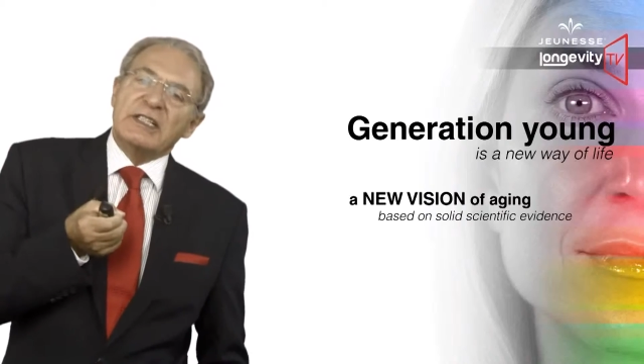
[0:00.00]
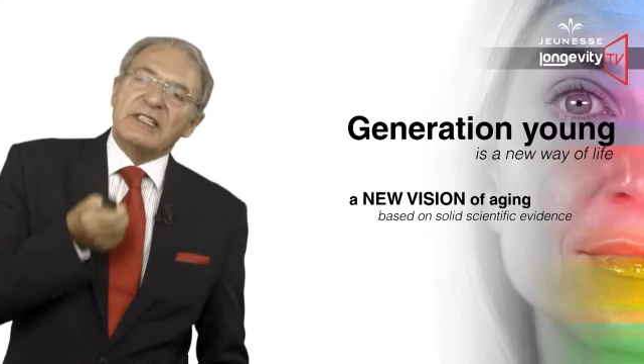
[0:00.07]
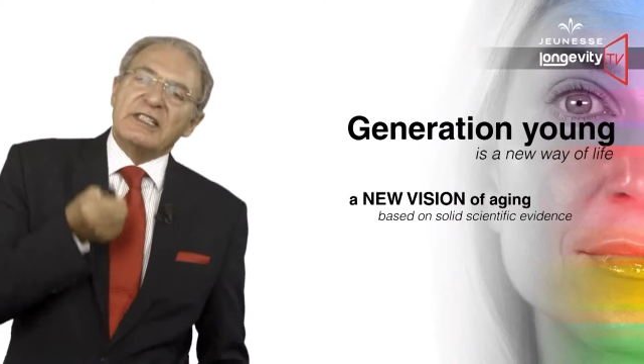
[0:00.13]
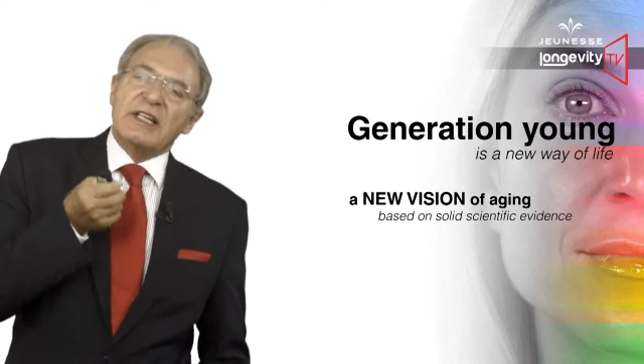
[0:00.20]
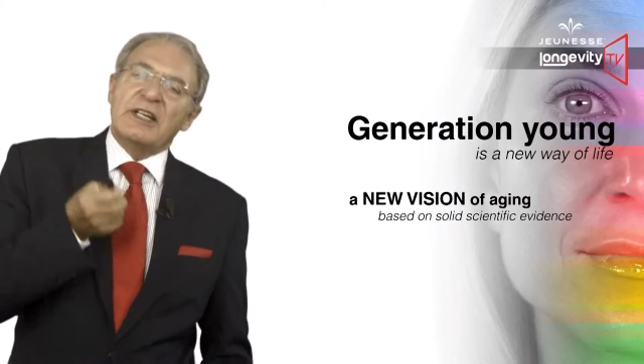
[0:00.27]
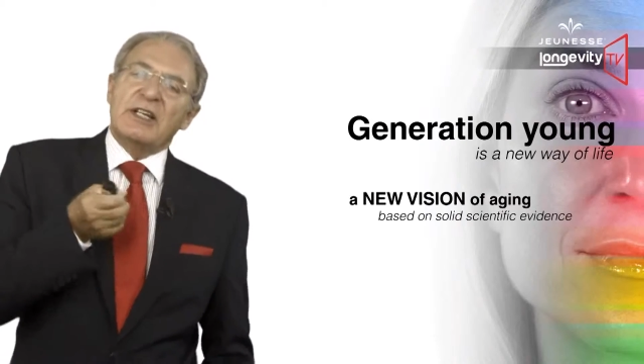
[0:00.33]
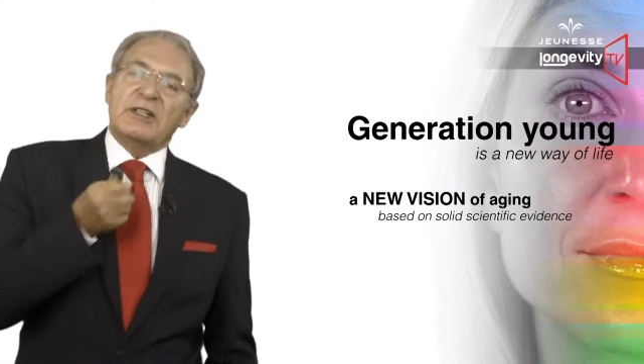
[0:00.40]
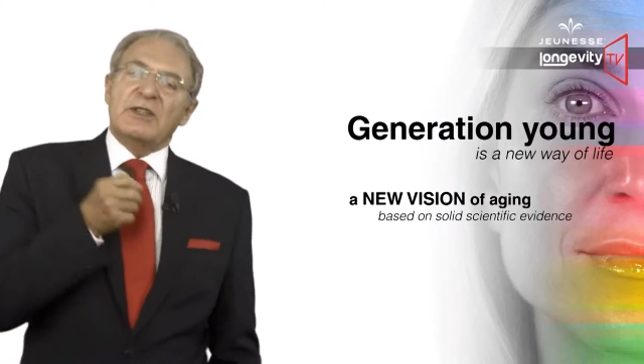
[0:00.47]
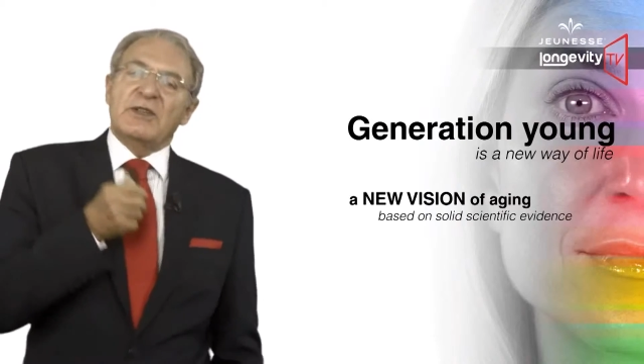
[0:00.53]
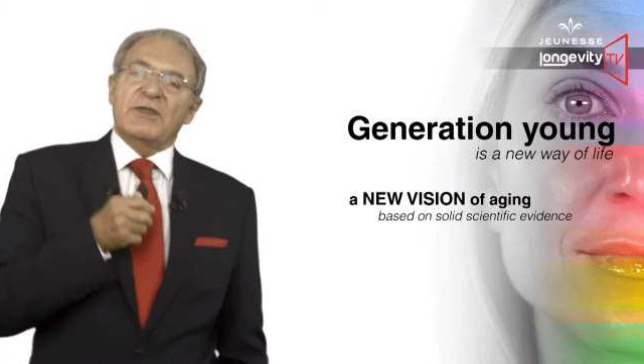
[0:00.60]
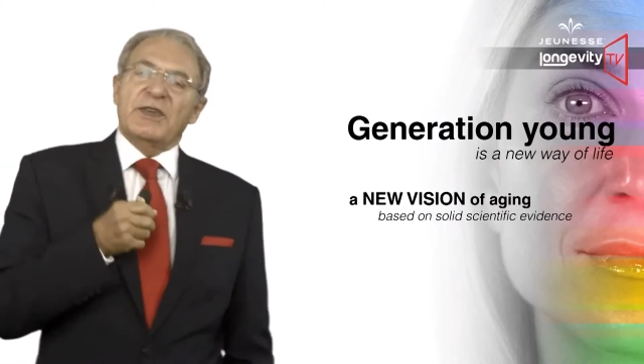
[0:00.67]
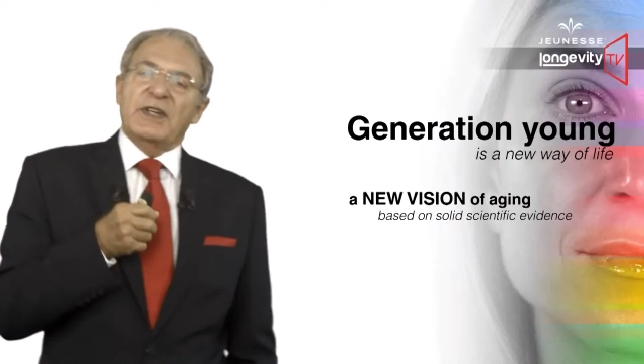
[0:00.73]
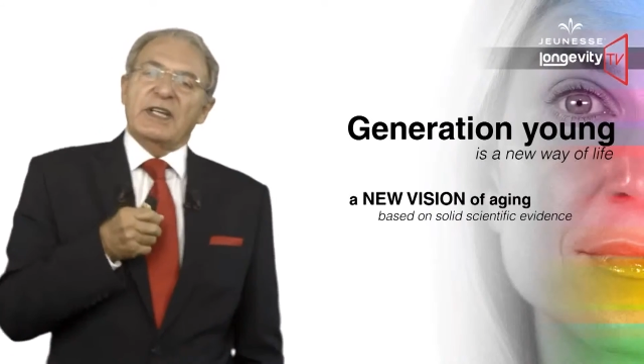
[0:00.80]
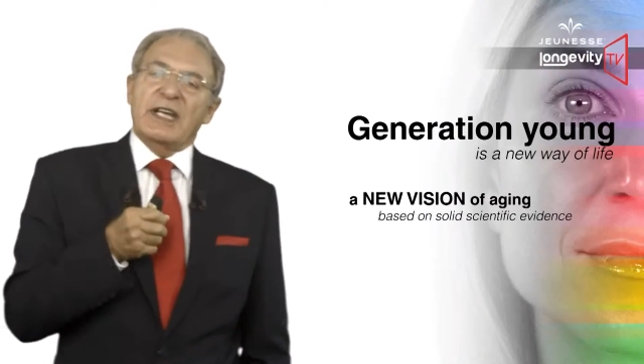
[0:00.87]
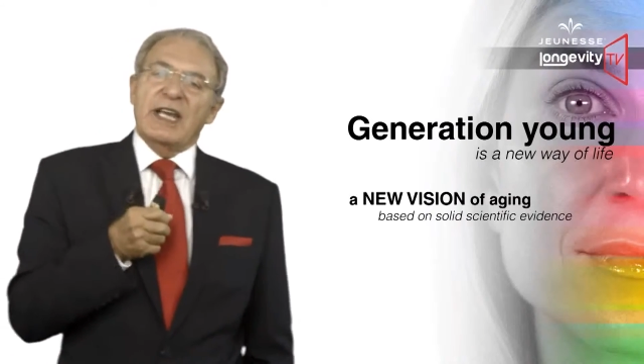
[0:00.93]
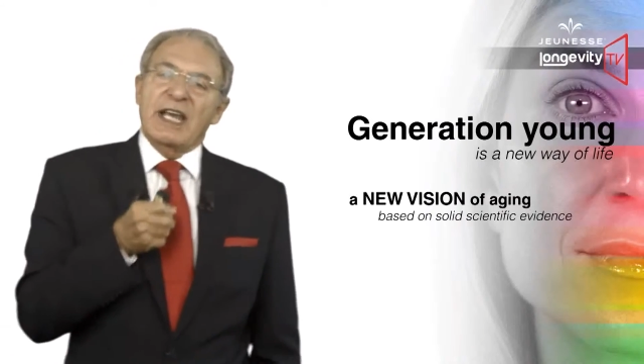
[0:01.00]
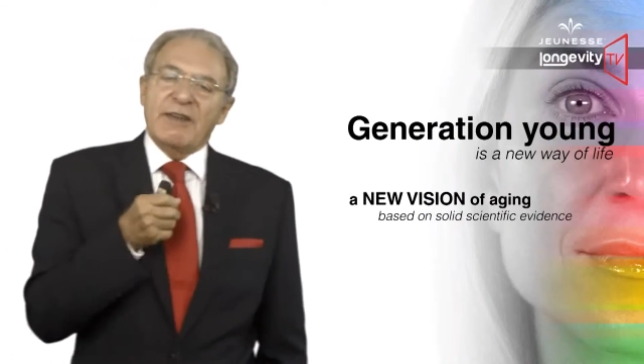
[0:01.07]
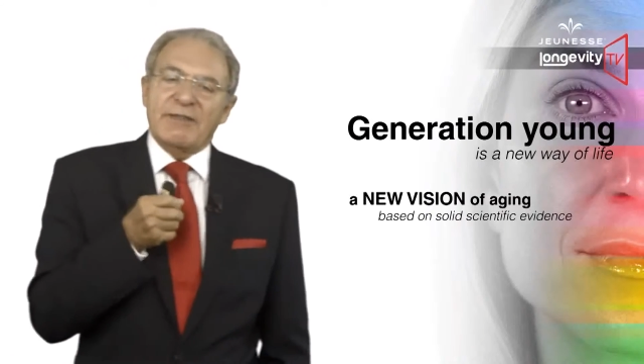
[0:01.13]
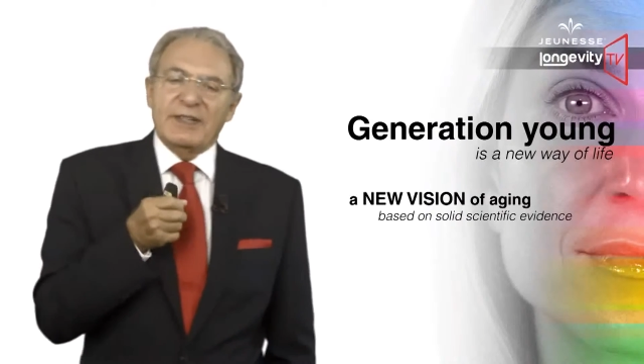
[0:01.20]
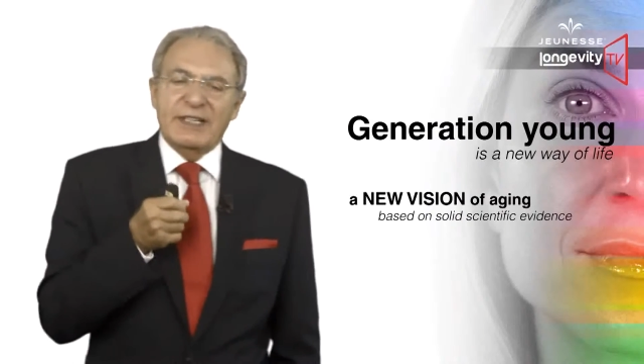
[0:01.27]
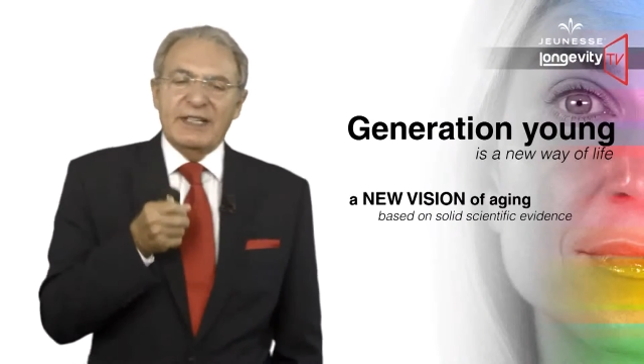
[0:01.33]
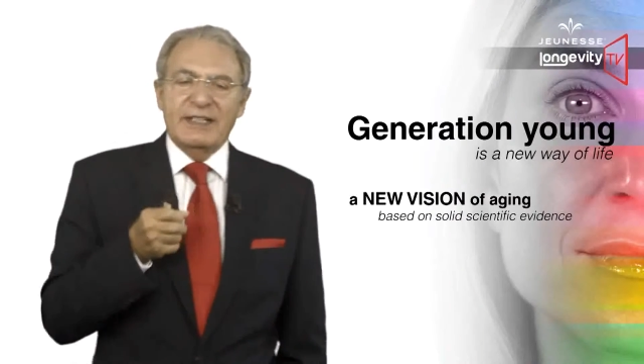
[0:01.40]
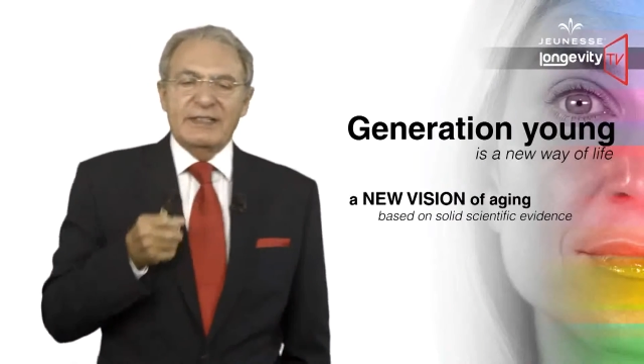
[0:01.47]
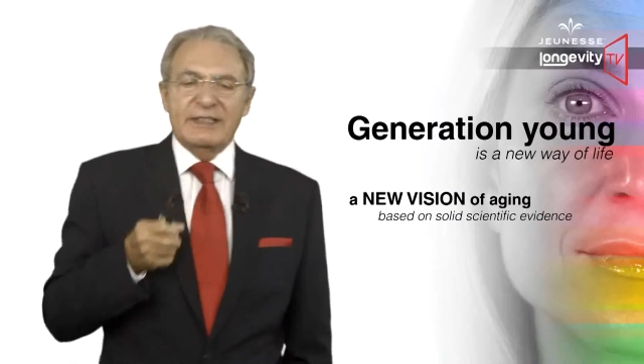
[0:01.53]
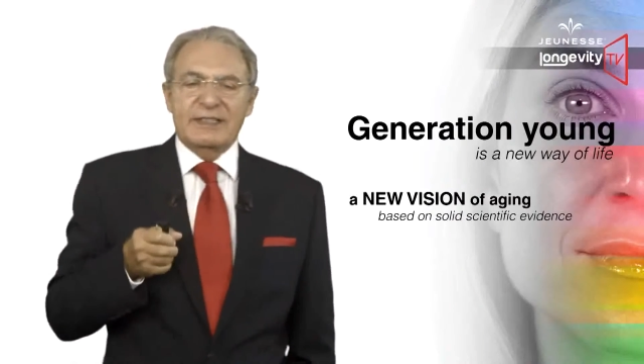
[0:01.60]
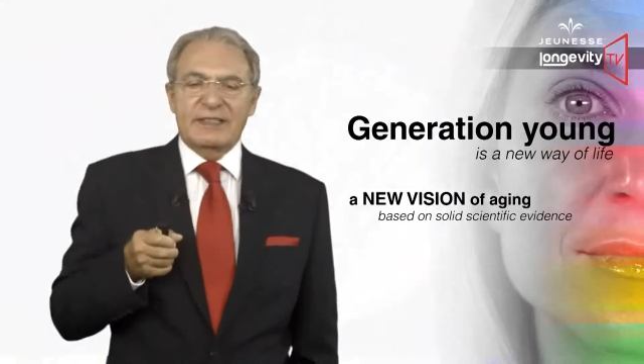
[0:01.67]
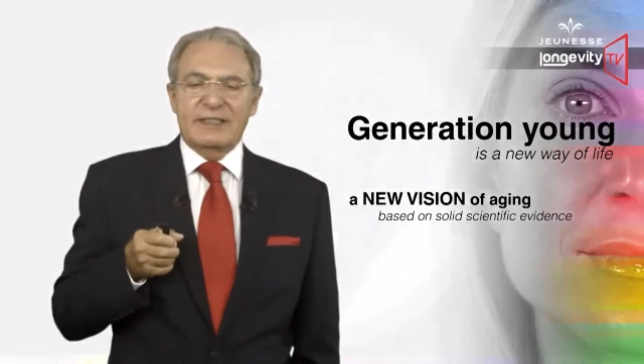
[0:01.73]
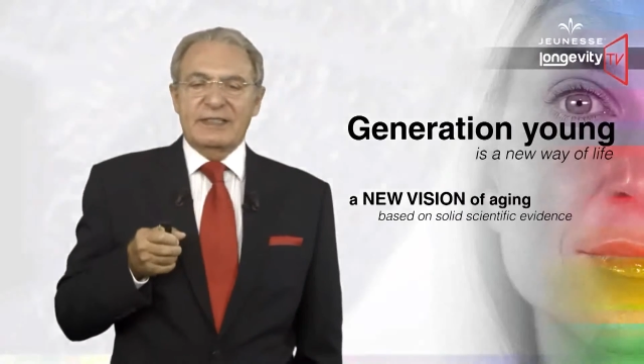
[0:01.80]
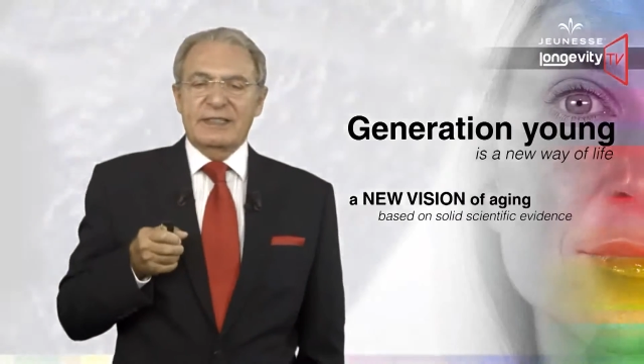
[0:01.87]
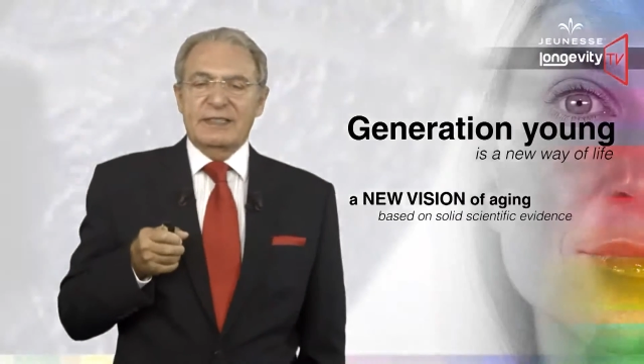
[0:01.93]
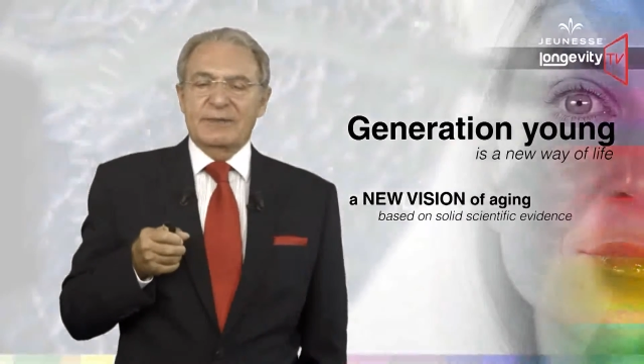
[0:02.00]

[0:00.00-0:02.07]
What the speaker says: scientific evidence.